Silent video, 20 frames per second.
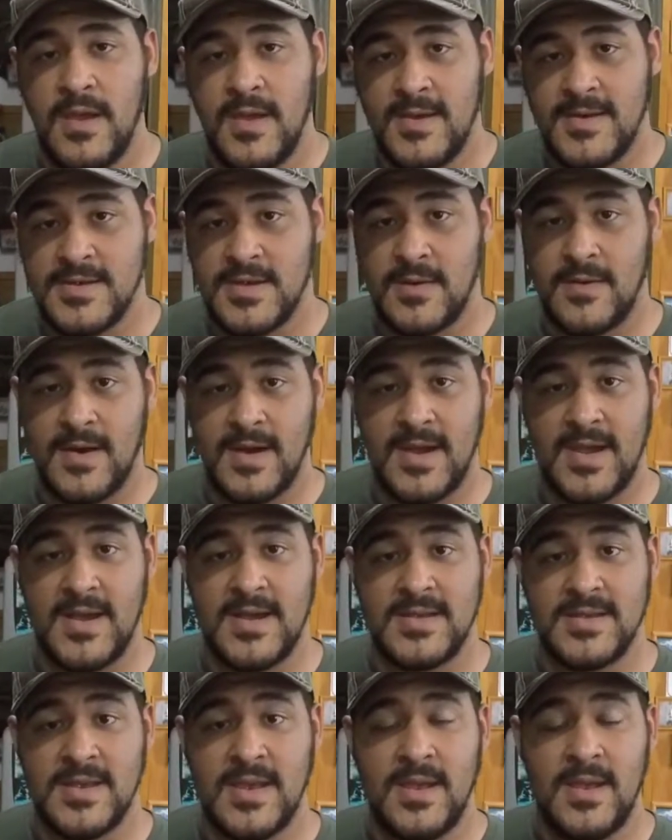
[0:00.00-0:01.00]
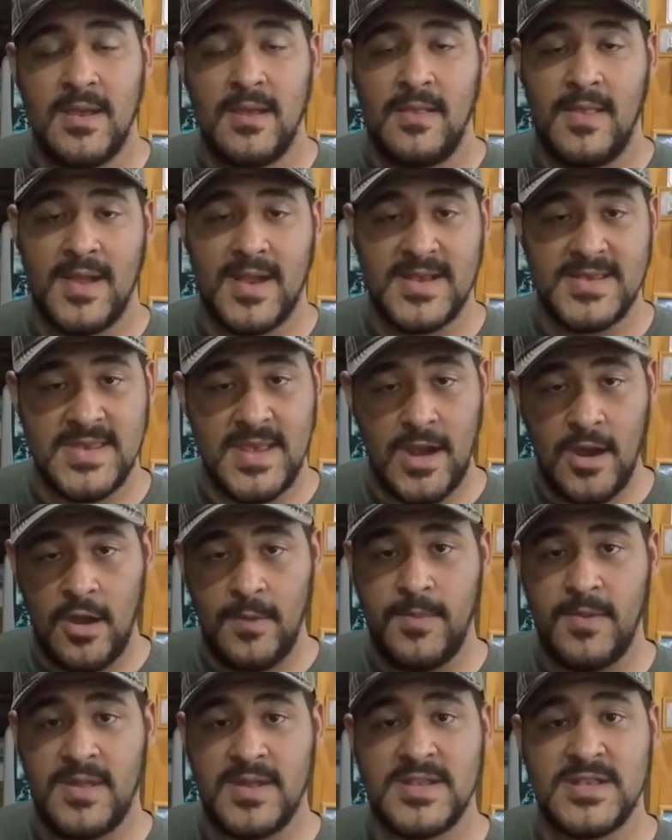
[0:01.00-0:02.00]
So, alright guys, like I said, I
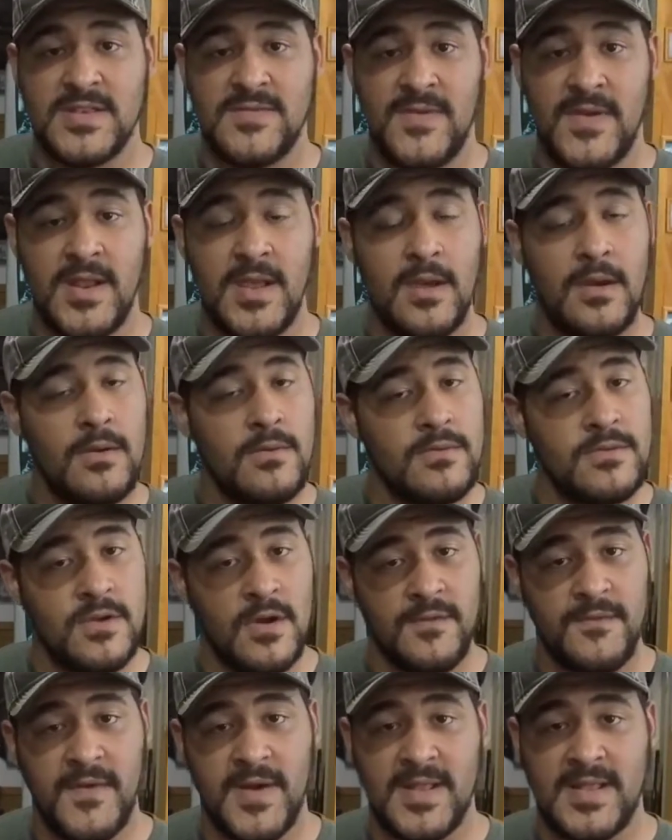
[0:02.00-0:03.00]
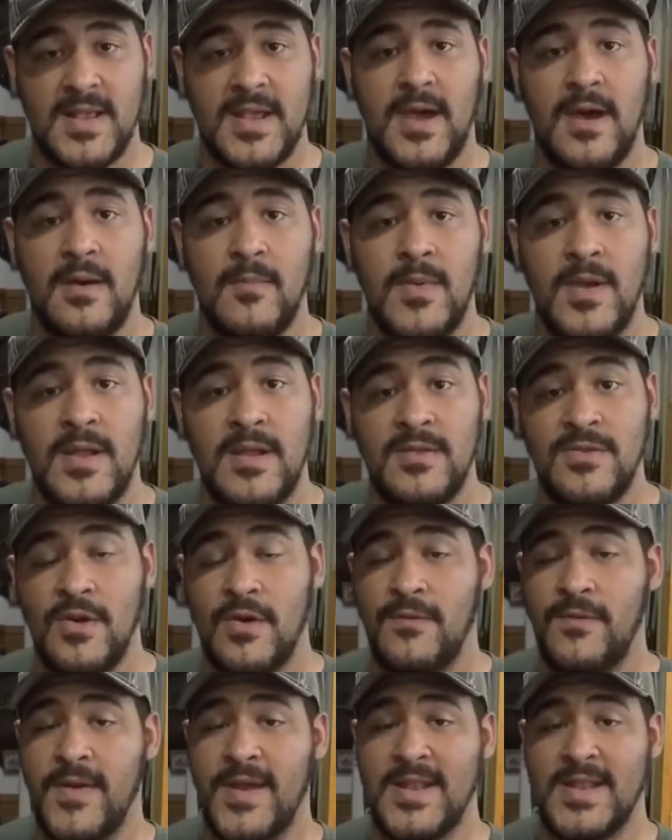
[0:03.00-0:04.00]
hope you liked this video. Don't forget to comment.
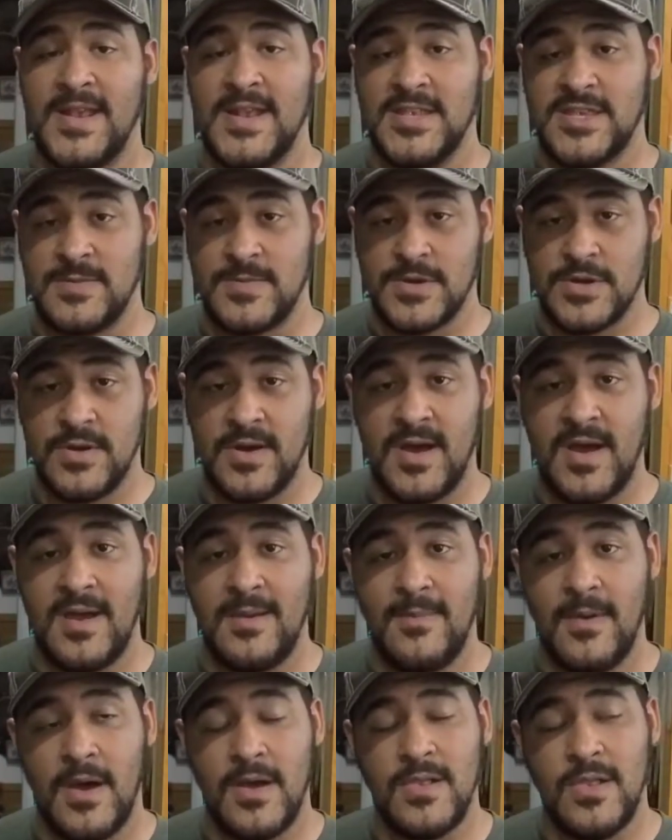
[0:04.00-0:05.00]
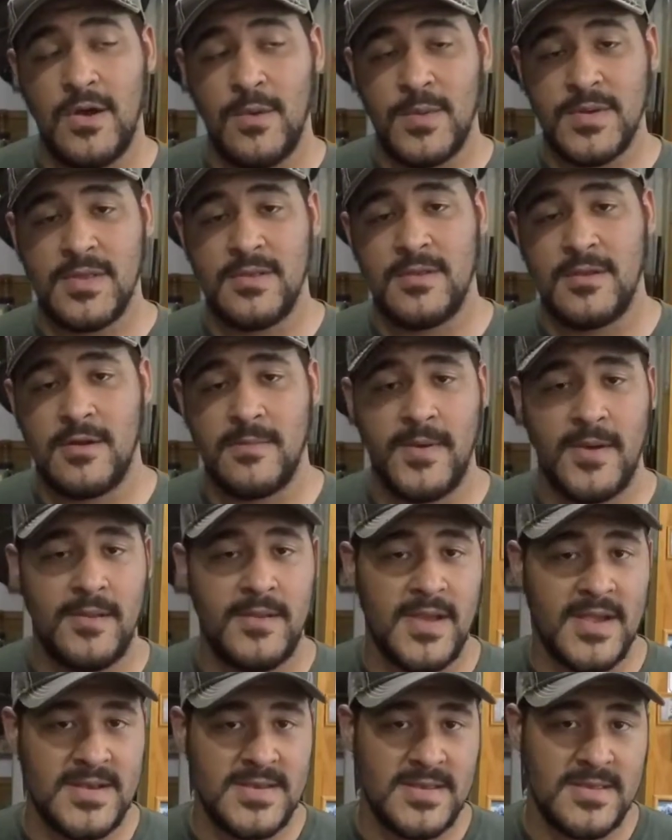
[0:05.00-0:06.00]
Don't forget to hit subscribe, along with the little bell
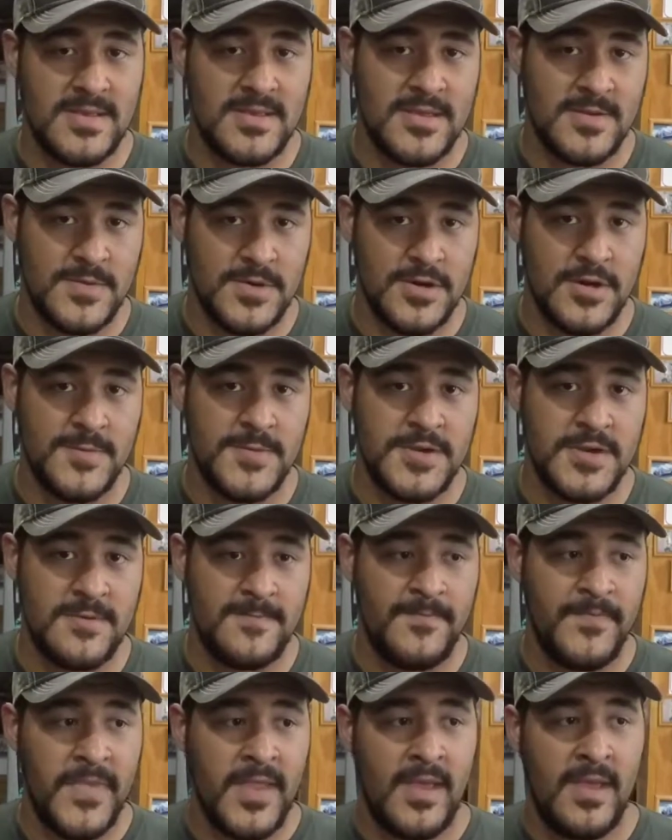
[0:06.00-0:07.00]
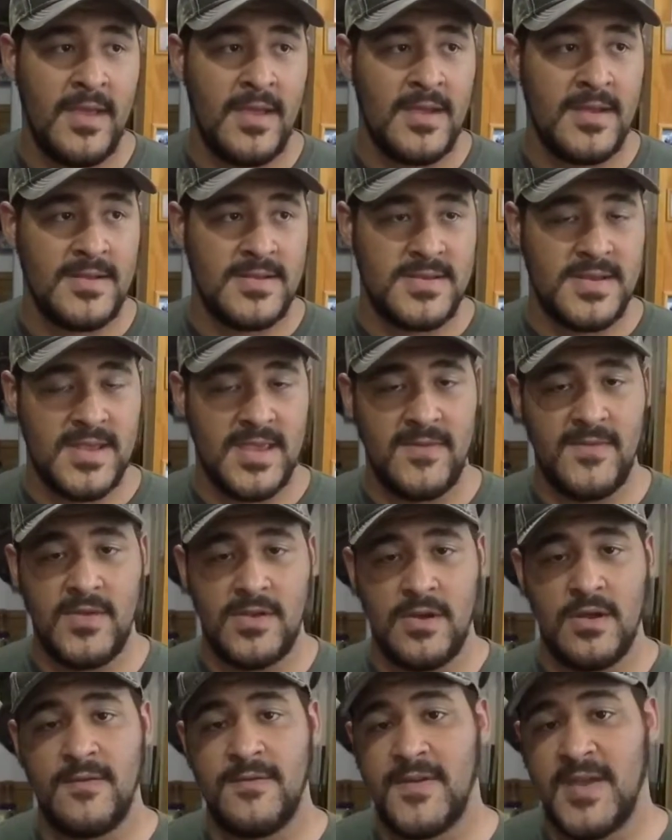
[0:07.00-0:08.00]
next to the subscription to give you
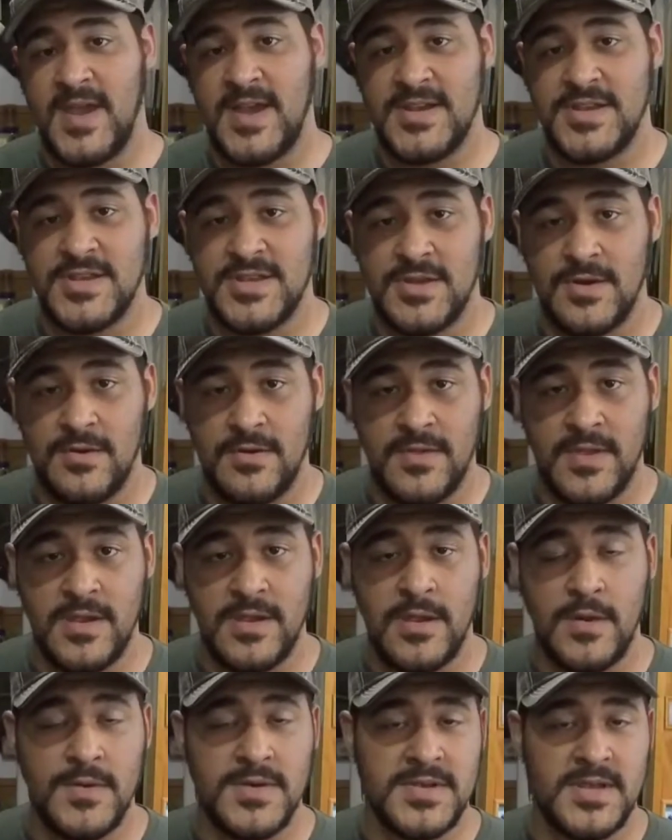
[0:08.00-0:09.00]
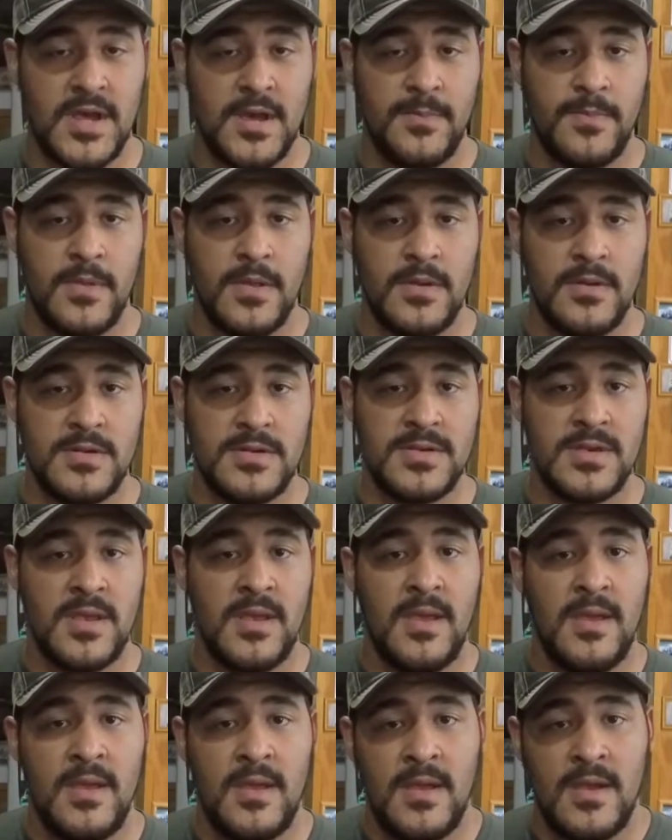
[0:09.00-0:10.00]
notifications on the newest uploads.
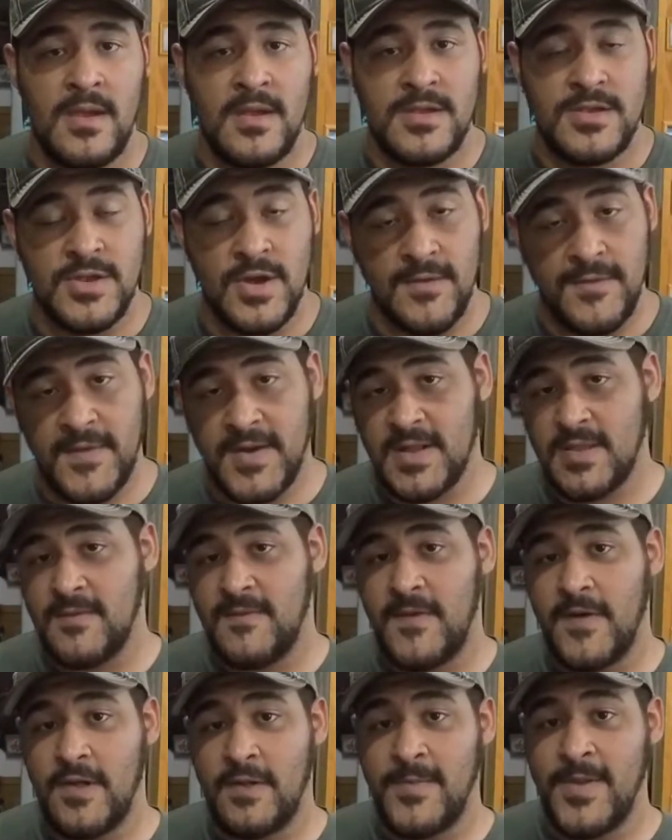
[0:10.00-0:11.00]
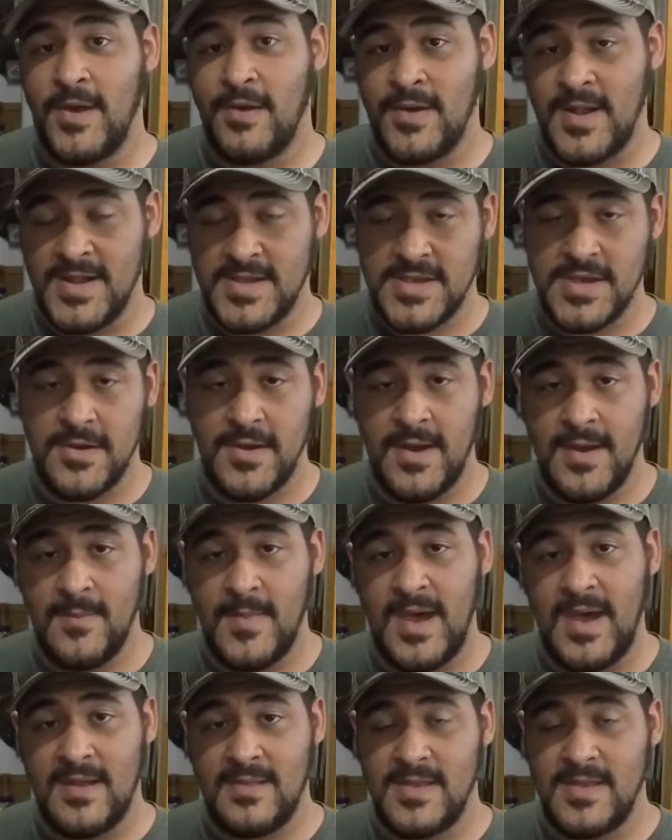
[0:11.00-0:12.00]
Don't forget to follow me on Instagram at